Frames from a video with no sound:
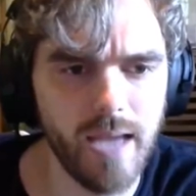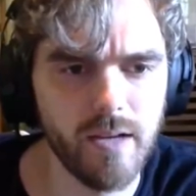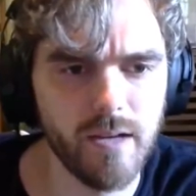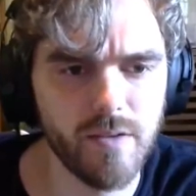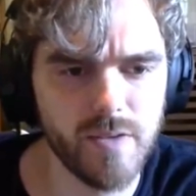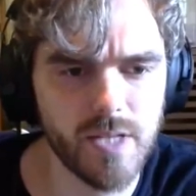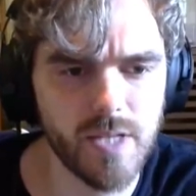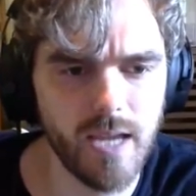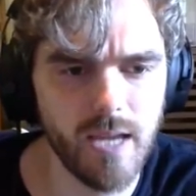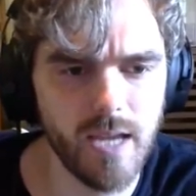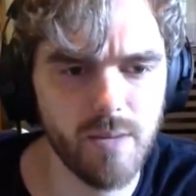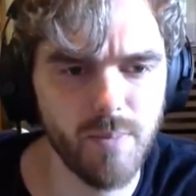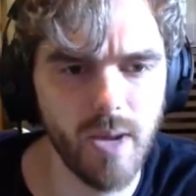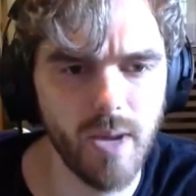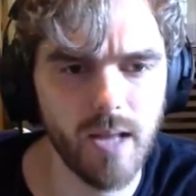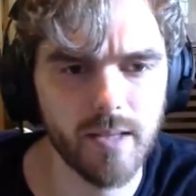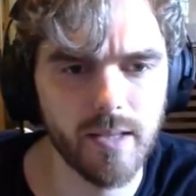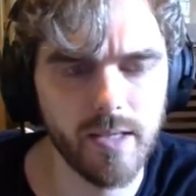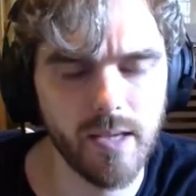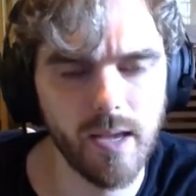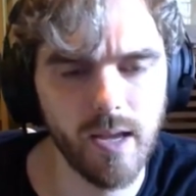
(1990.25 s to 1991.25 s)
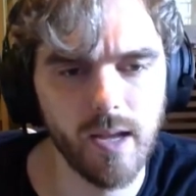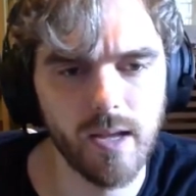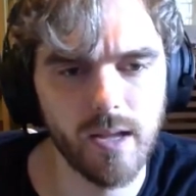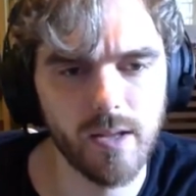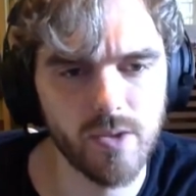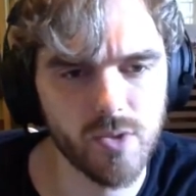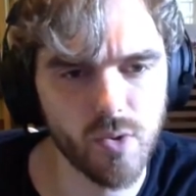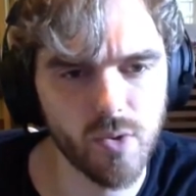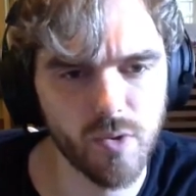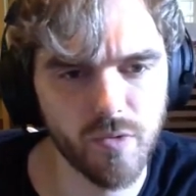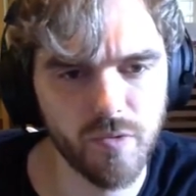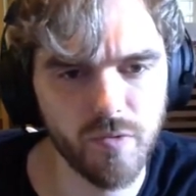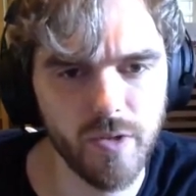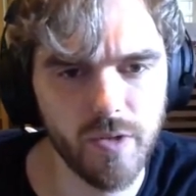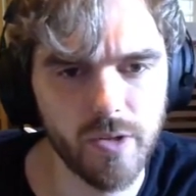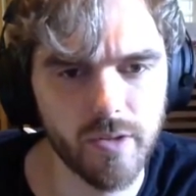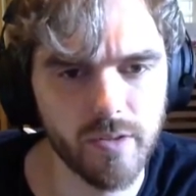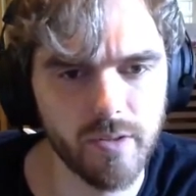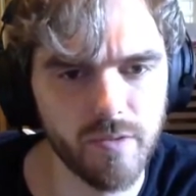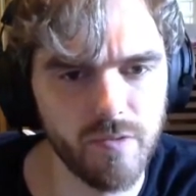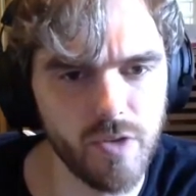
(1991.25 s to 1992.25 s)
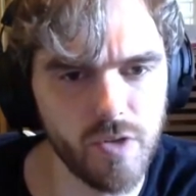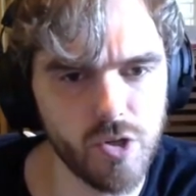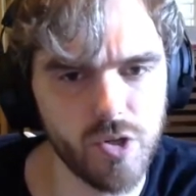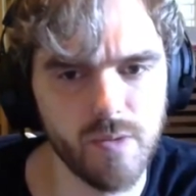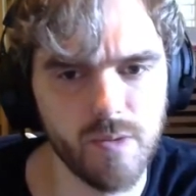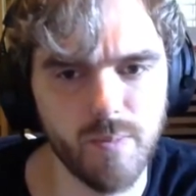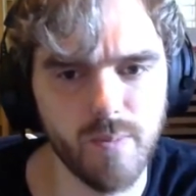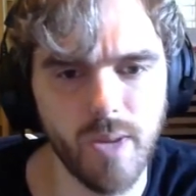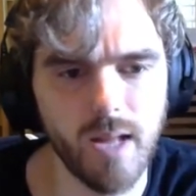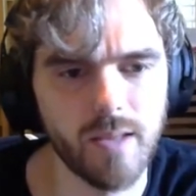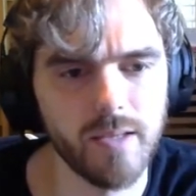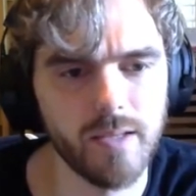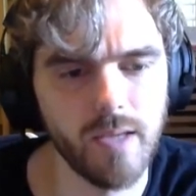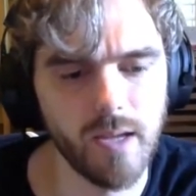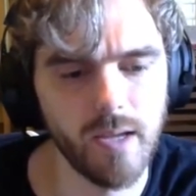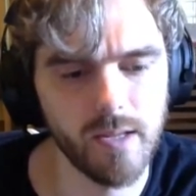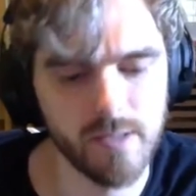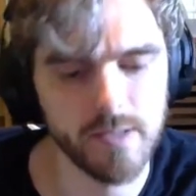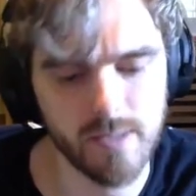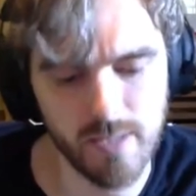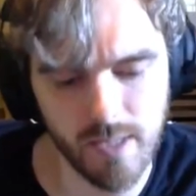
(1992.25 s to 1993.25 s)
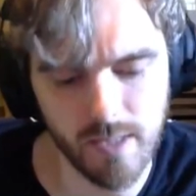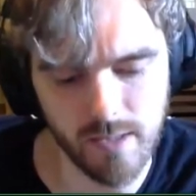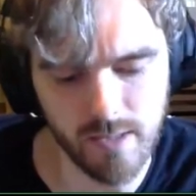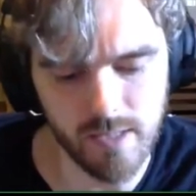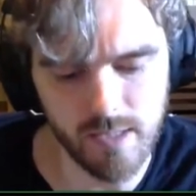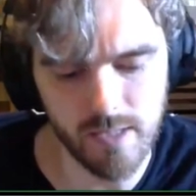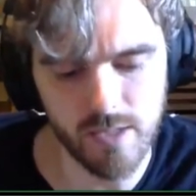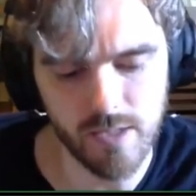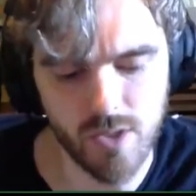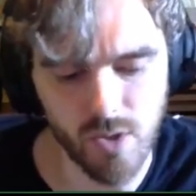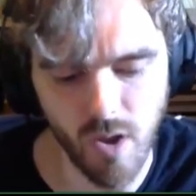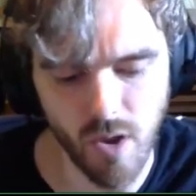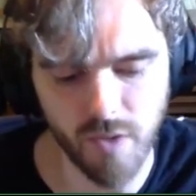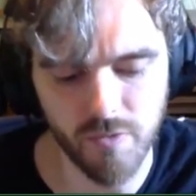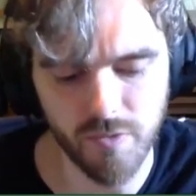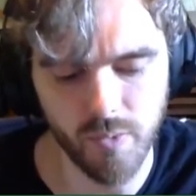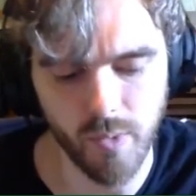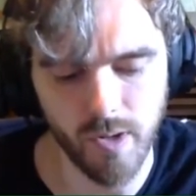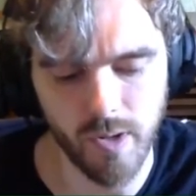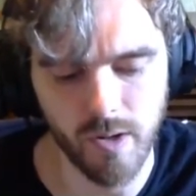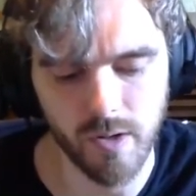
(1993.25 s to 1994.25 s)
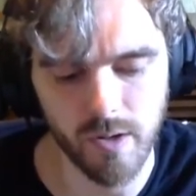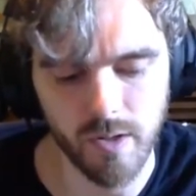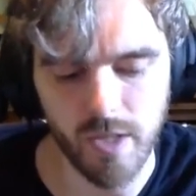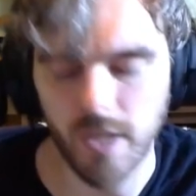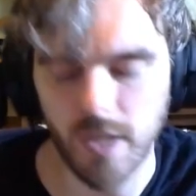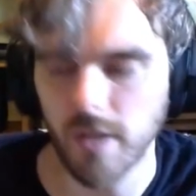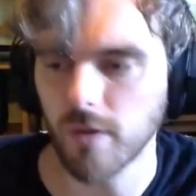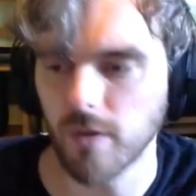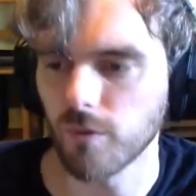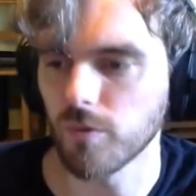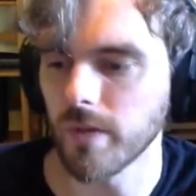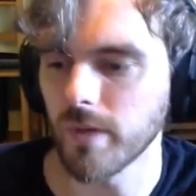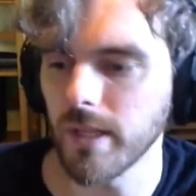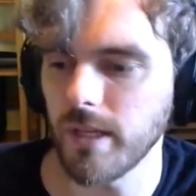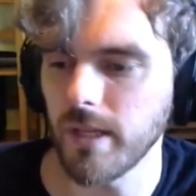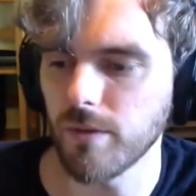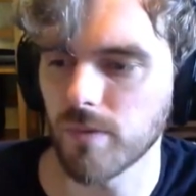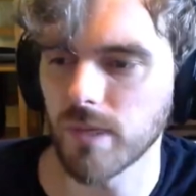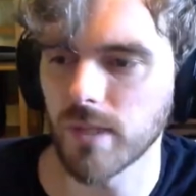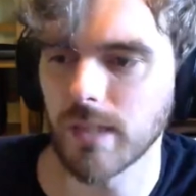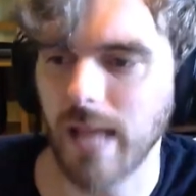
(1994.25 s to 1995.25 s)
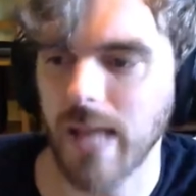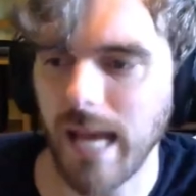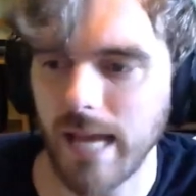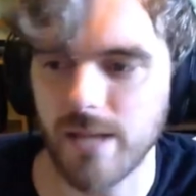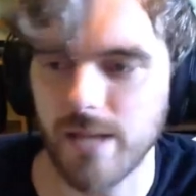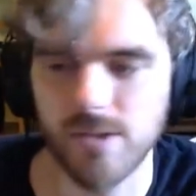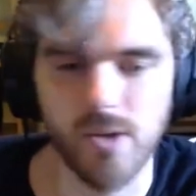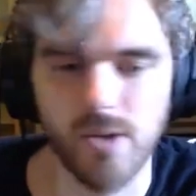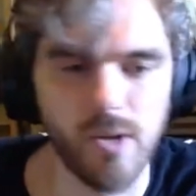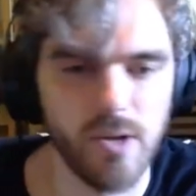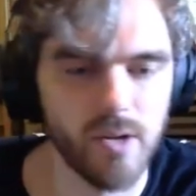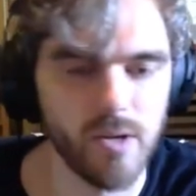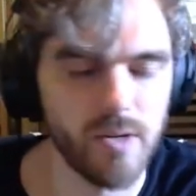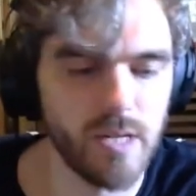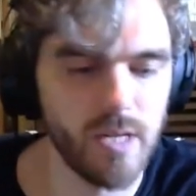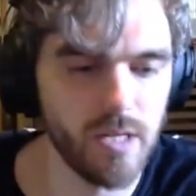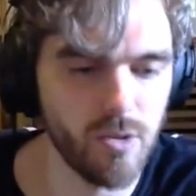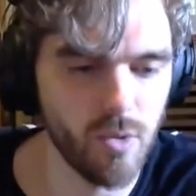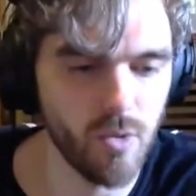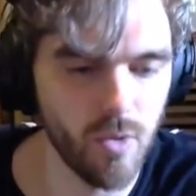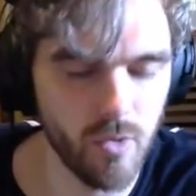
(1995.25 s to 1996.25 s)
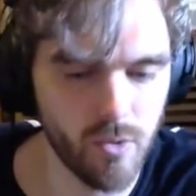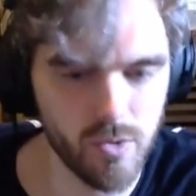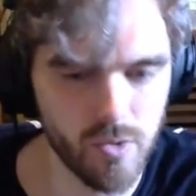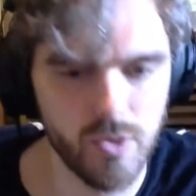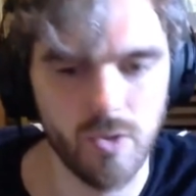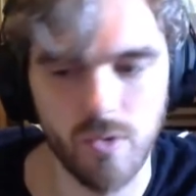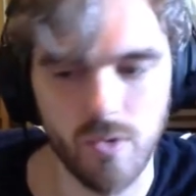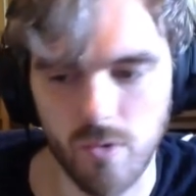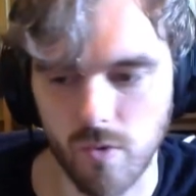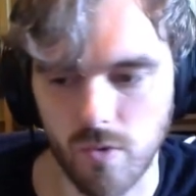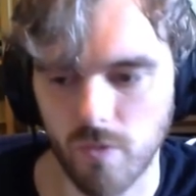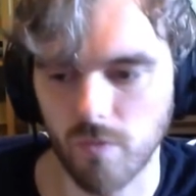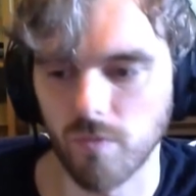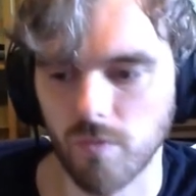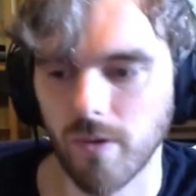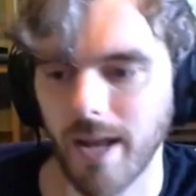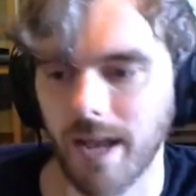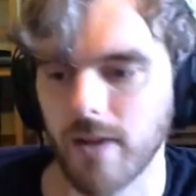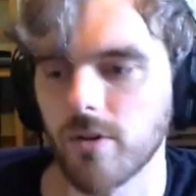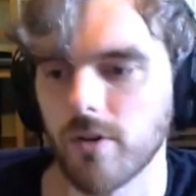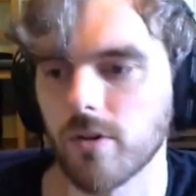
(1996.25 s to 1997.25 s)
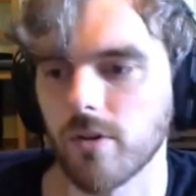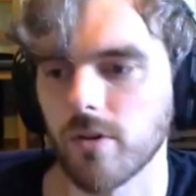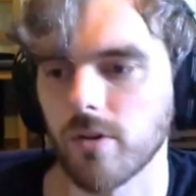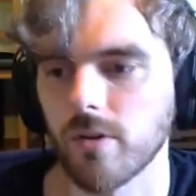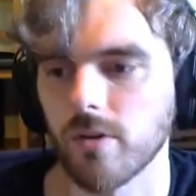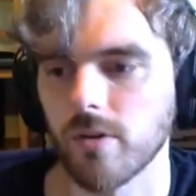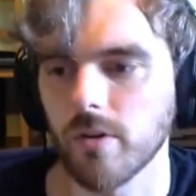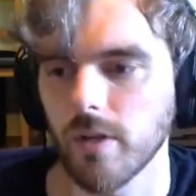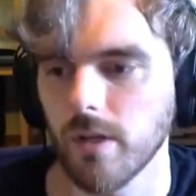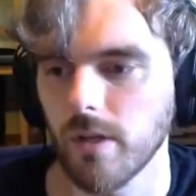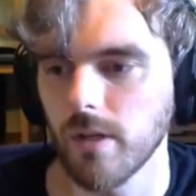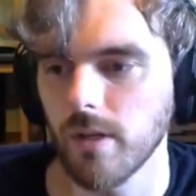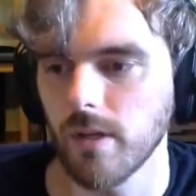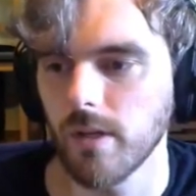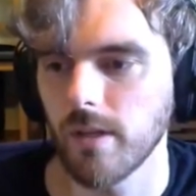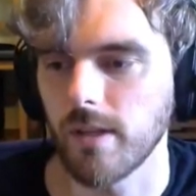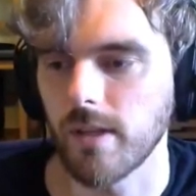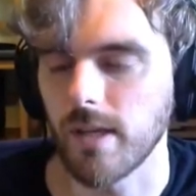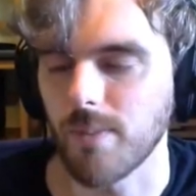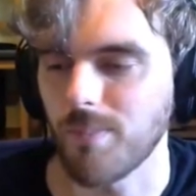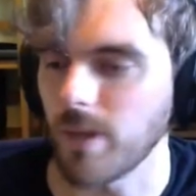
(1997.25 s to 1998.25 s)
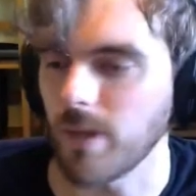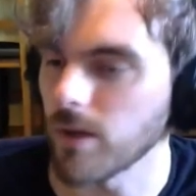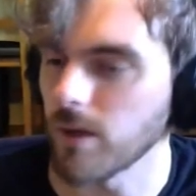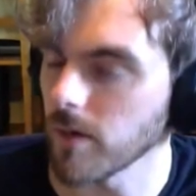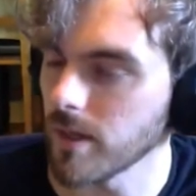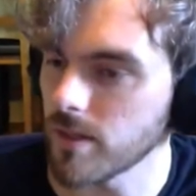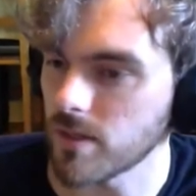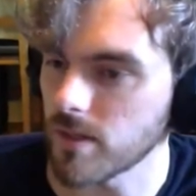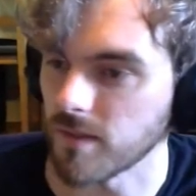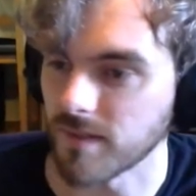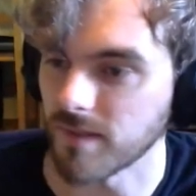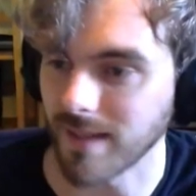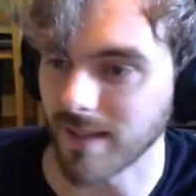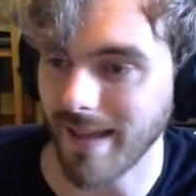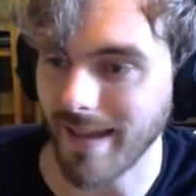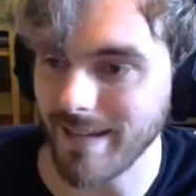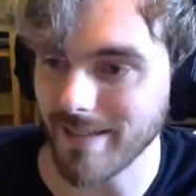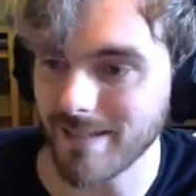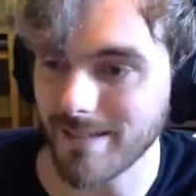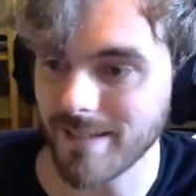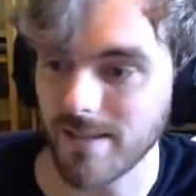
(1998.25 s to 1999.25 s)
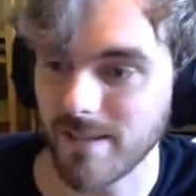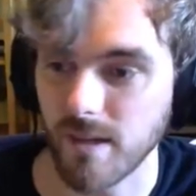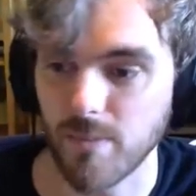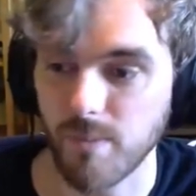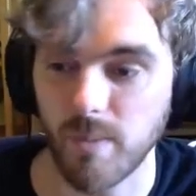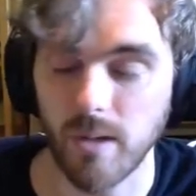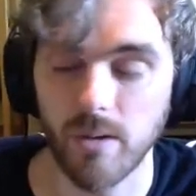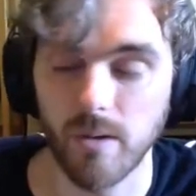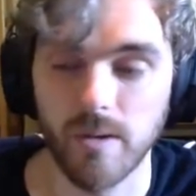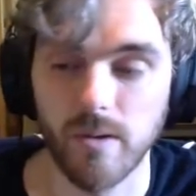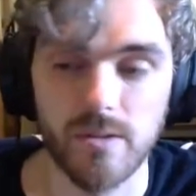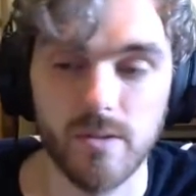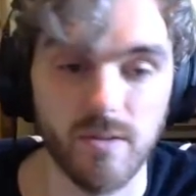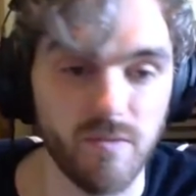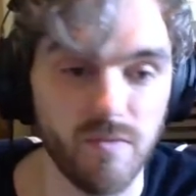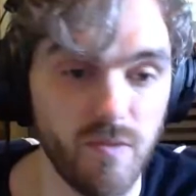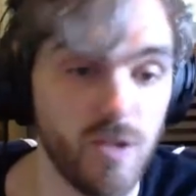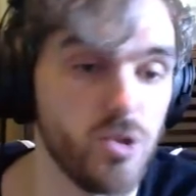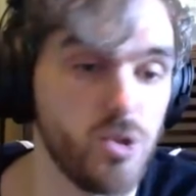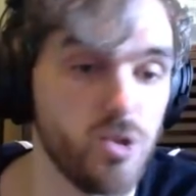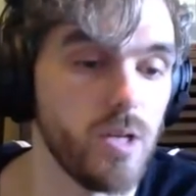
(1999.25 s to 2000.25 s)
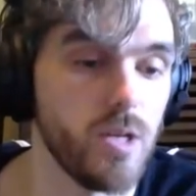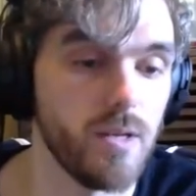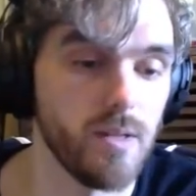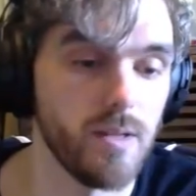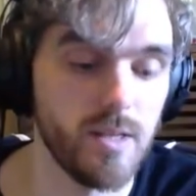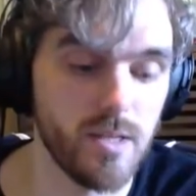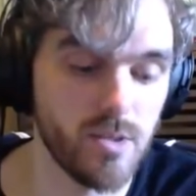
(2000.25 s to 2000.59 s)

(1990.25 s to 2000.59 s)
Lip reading: of sight polygons or field of vision polygons that the software really relies on in order to render the appearance of light, the appearance of vision.